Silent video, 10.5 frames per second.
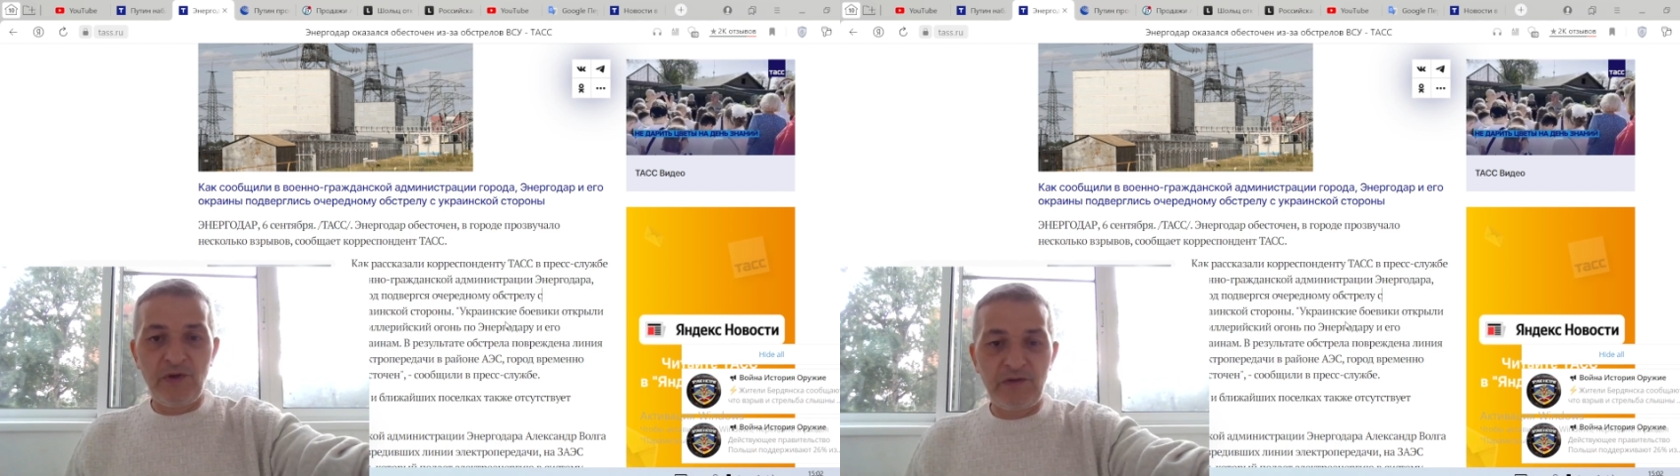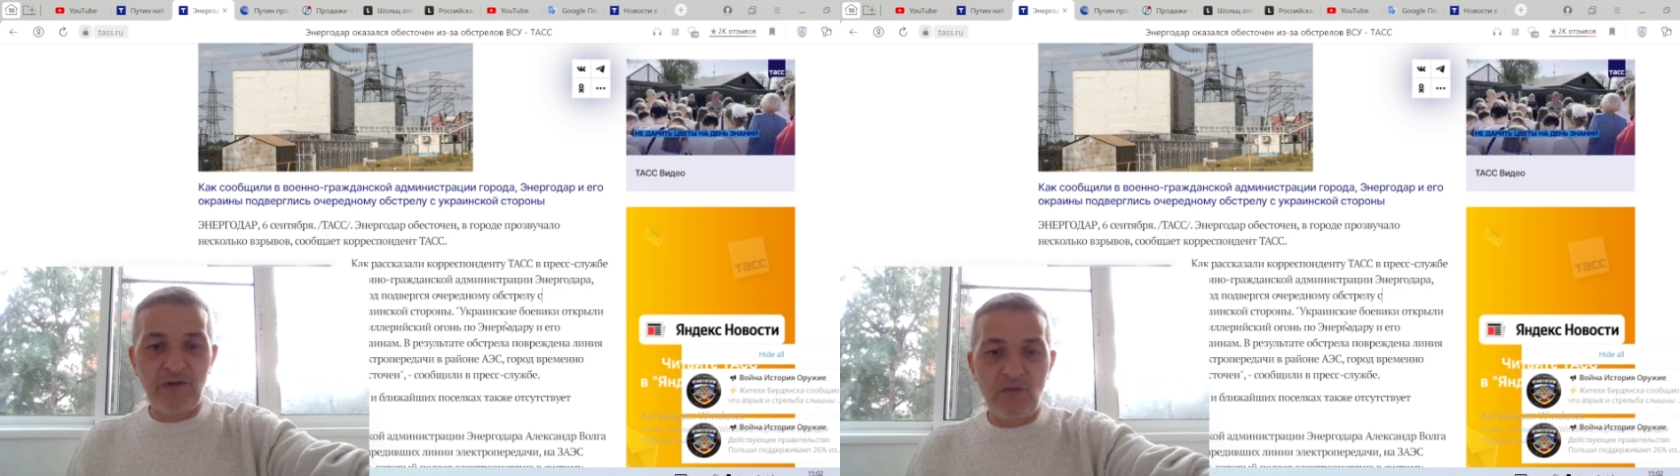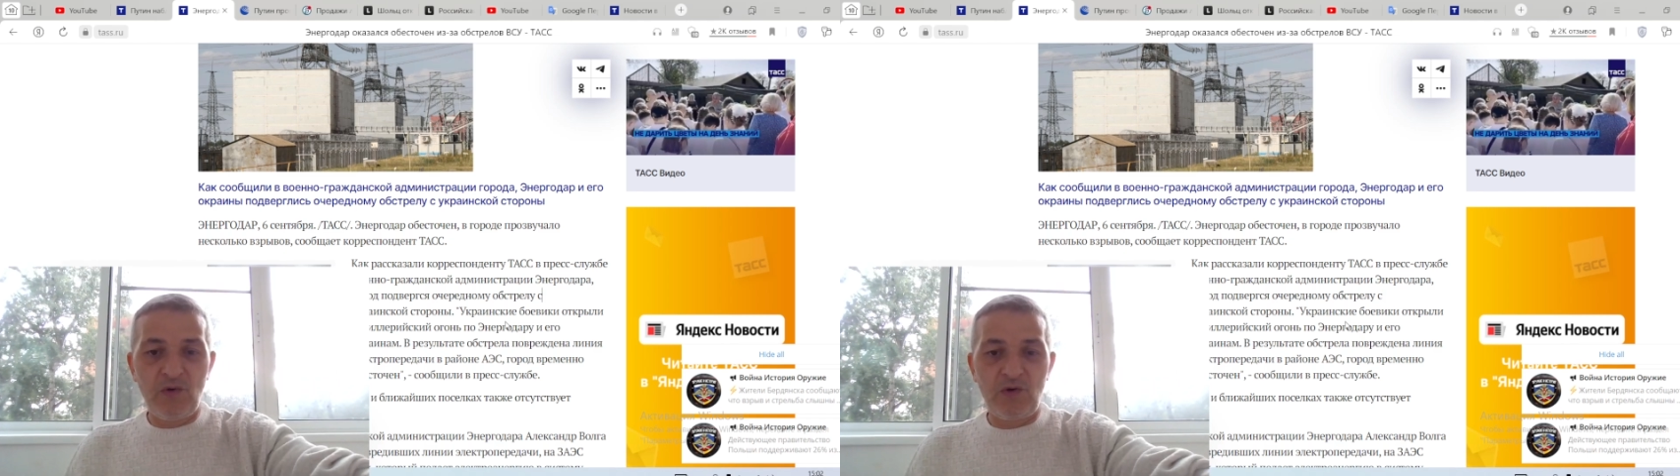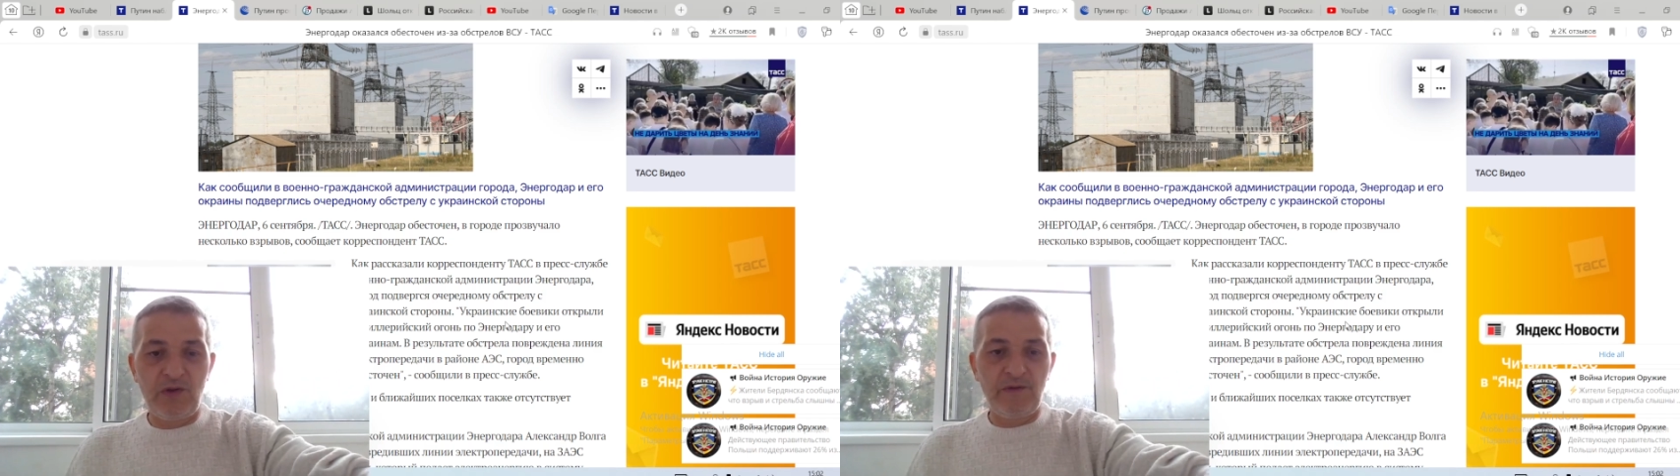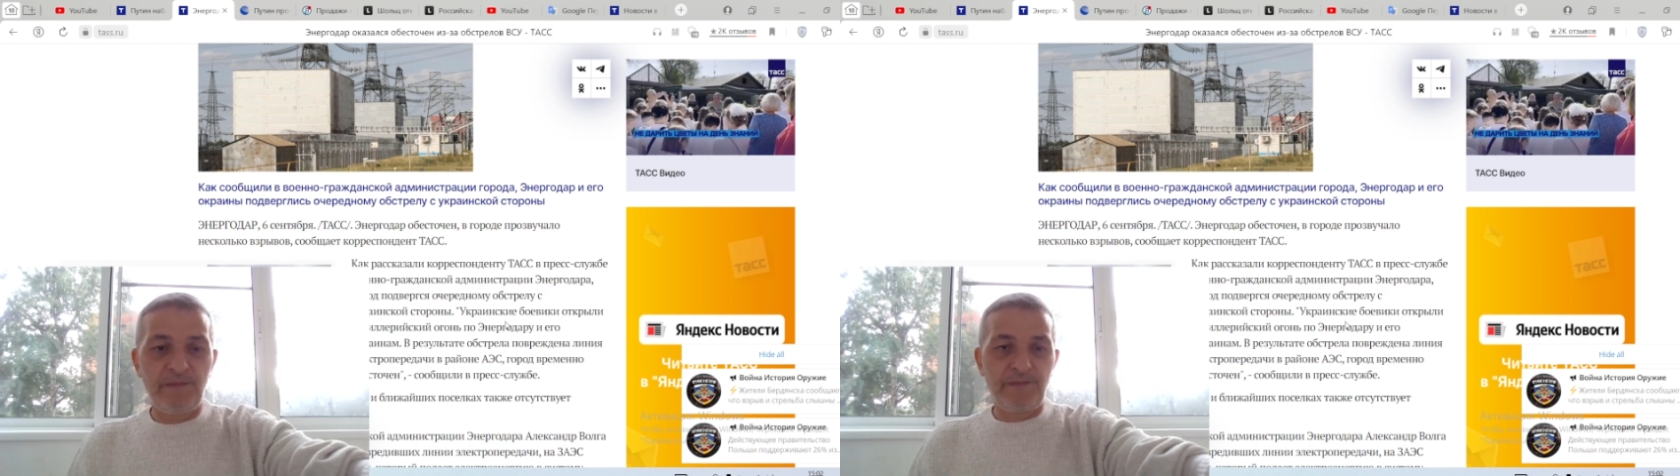Western
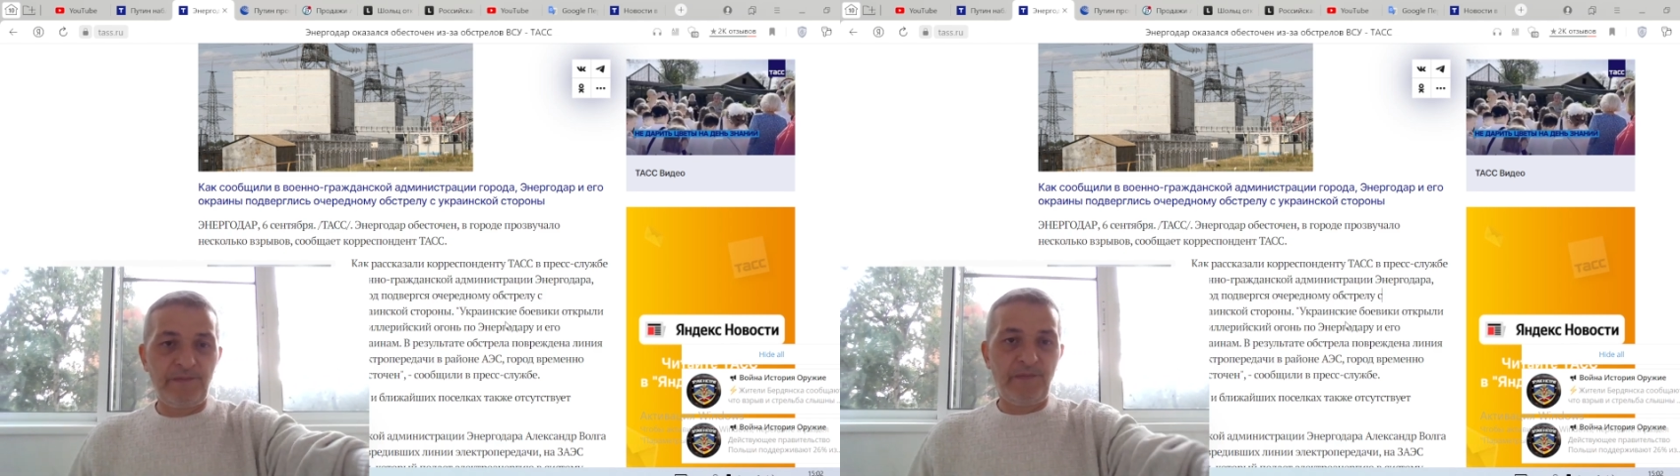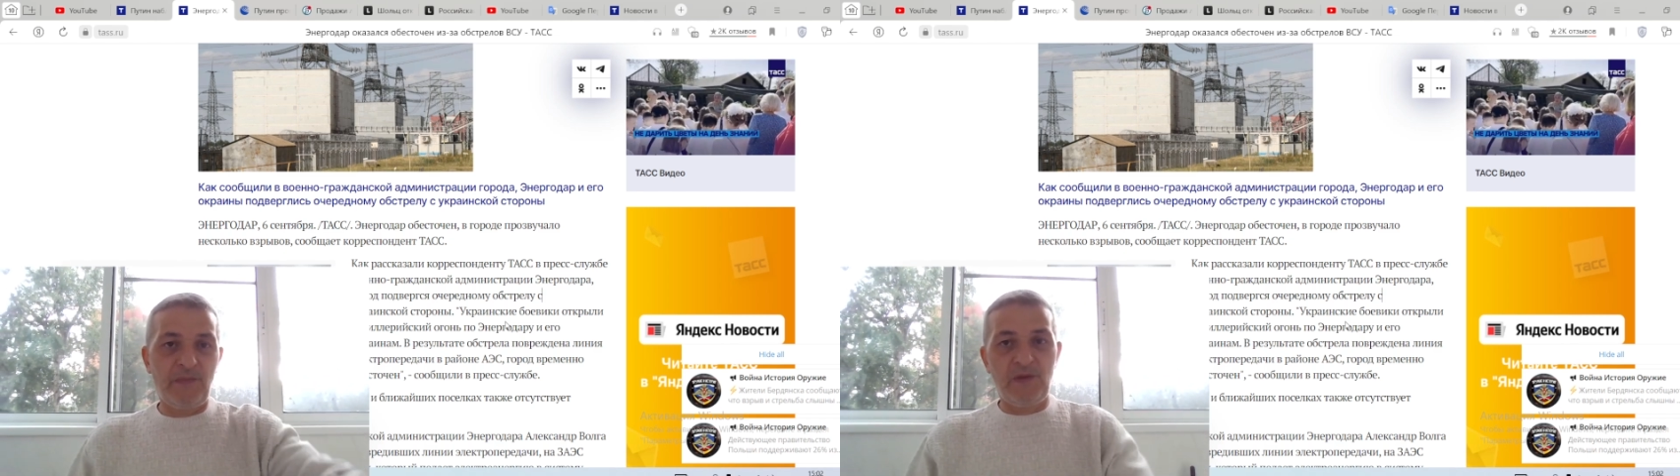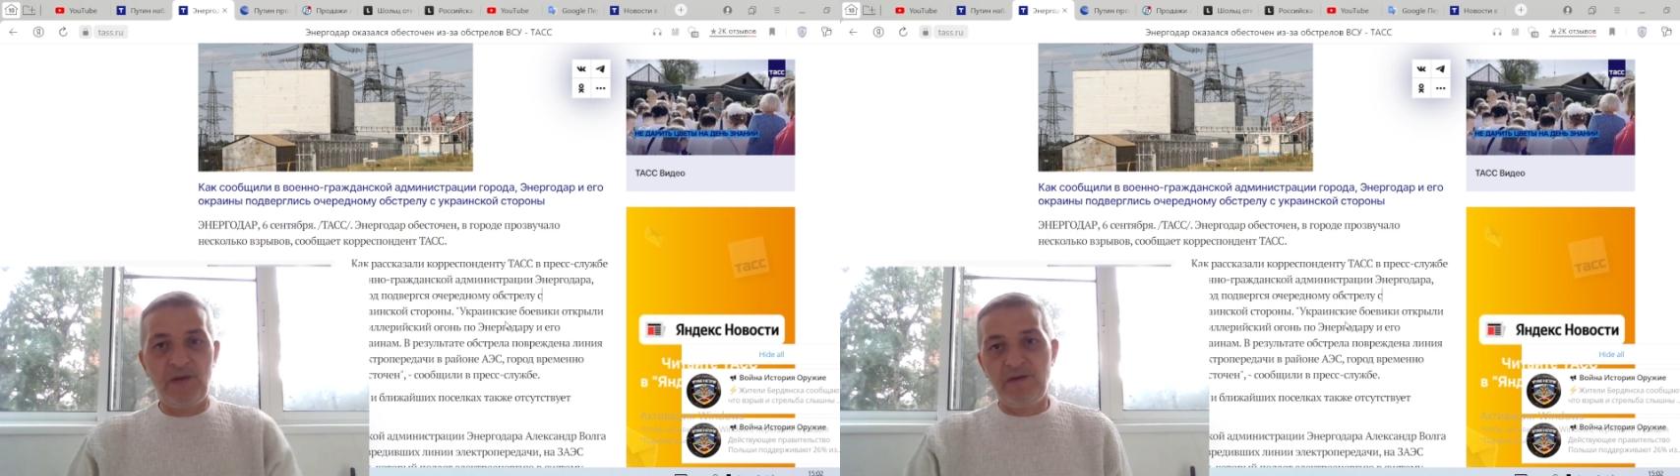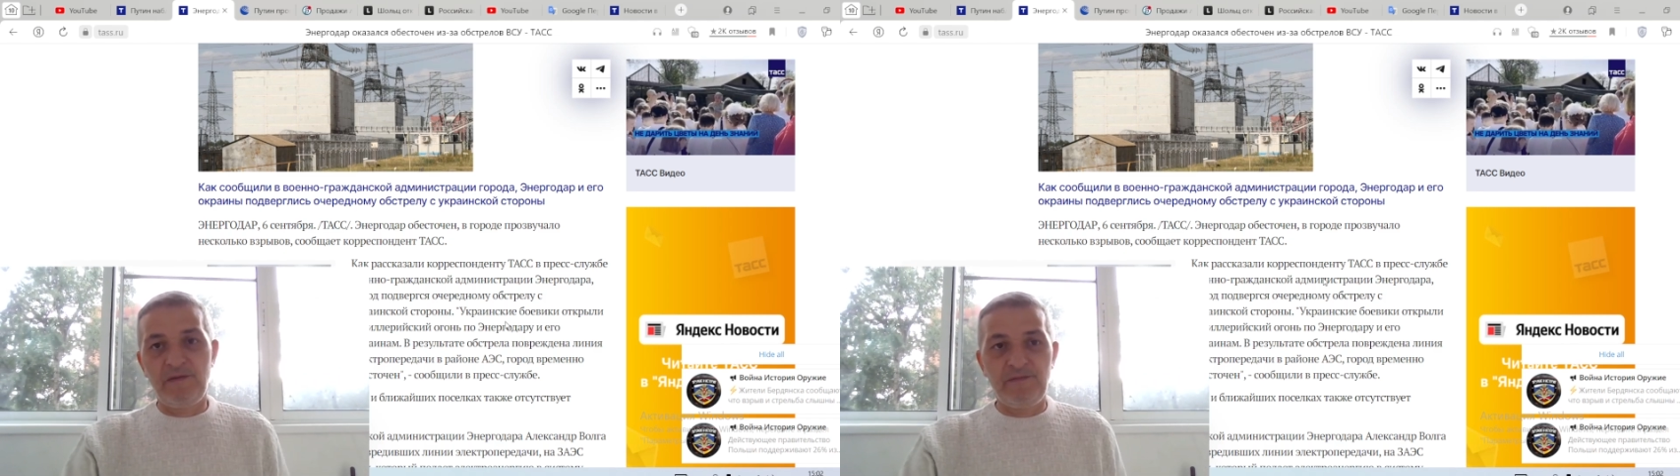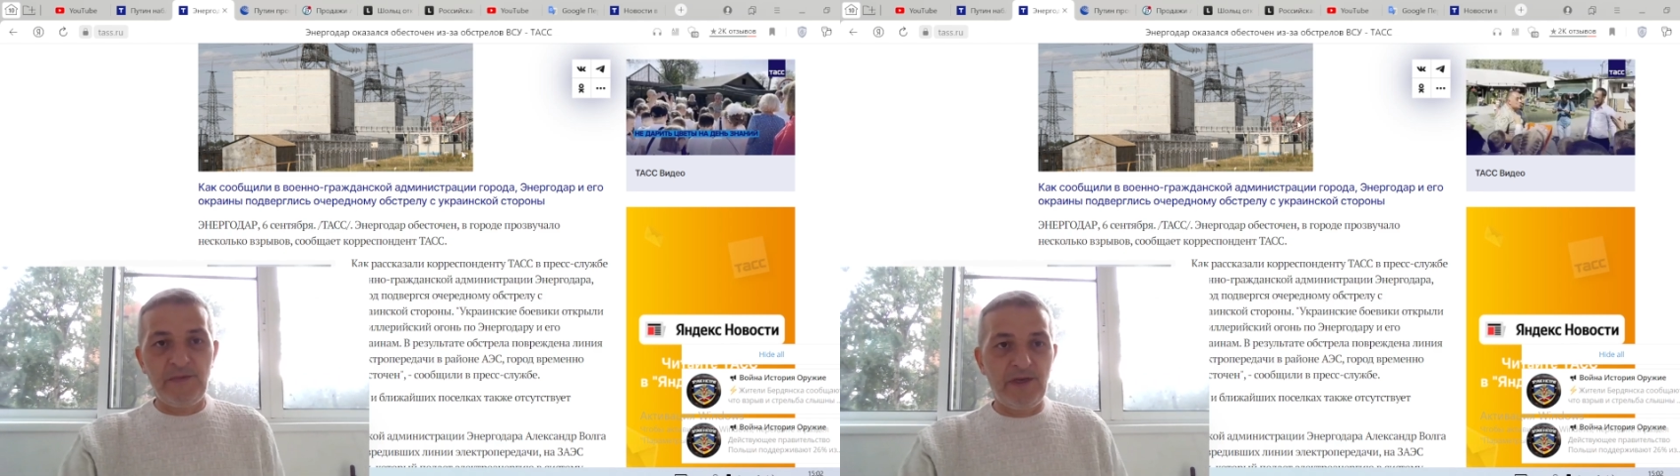world.
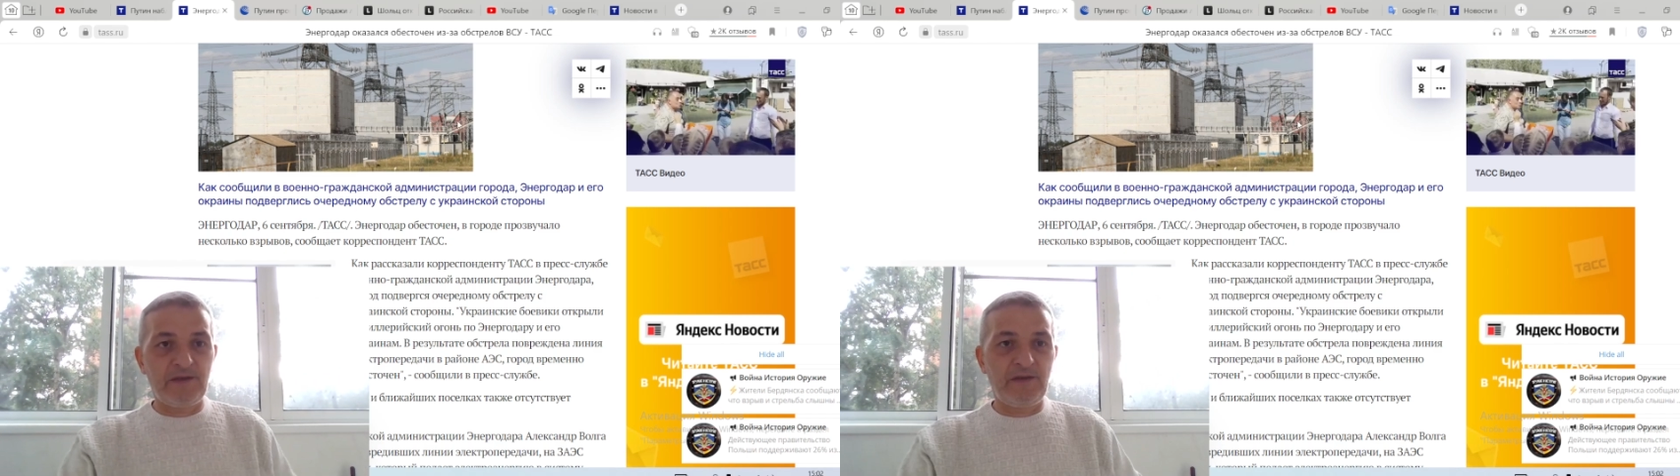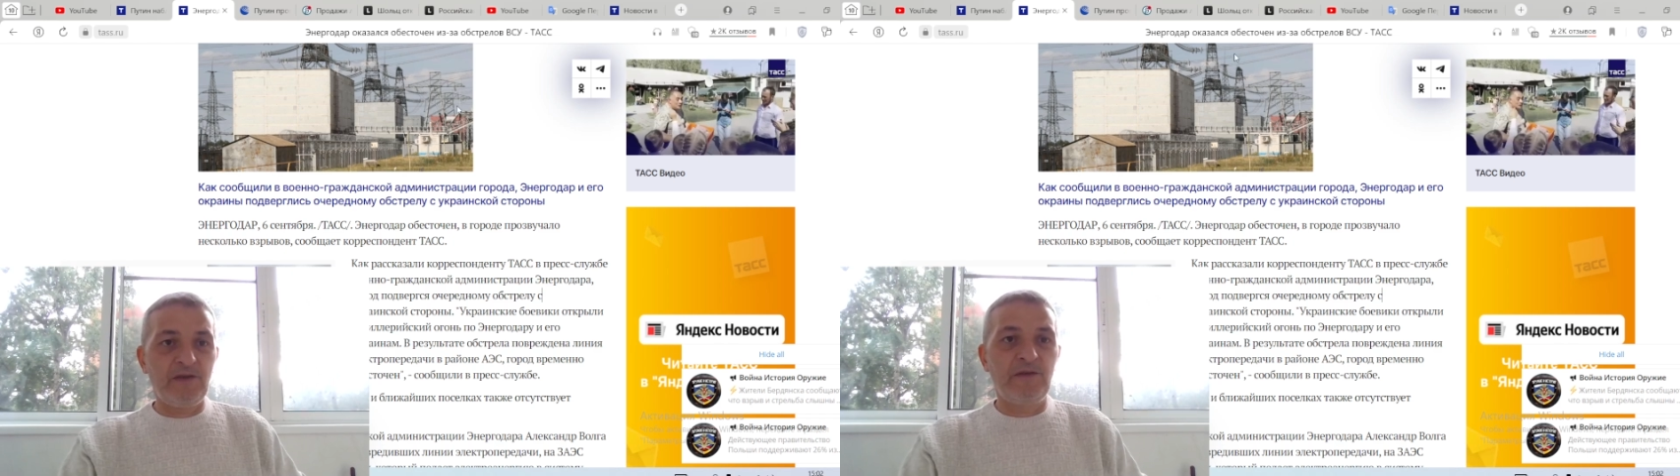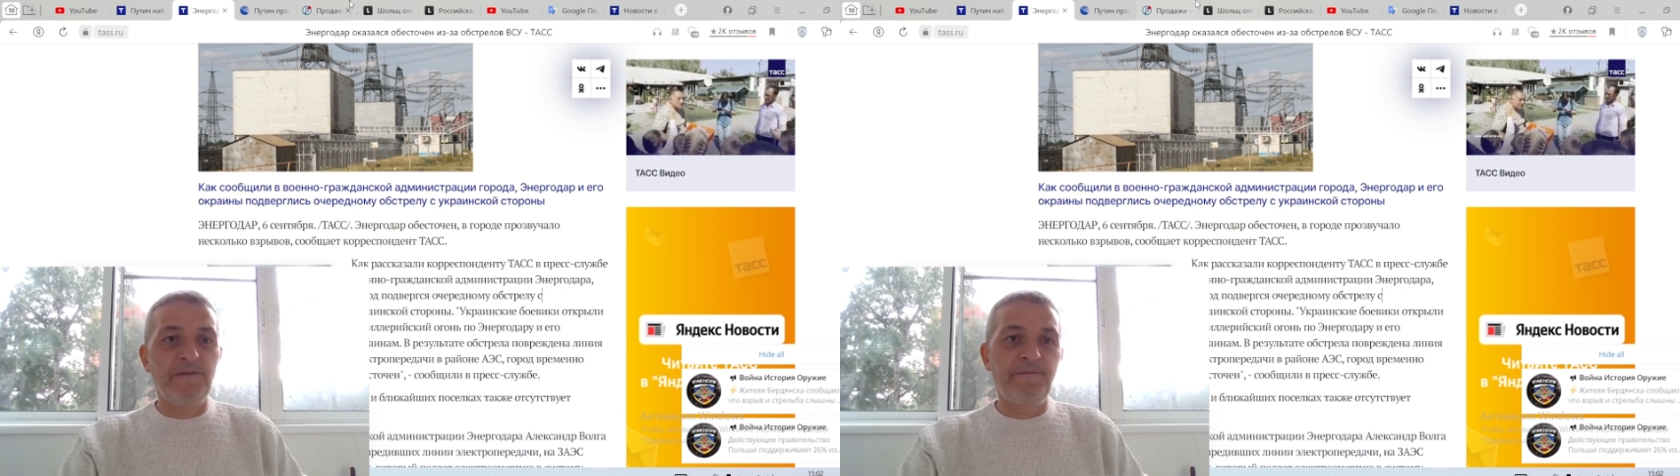That's it.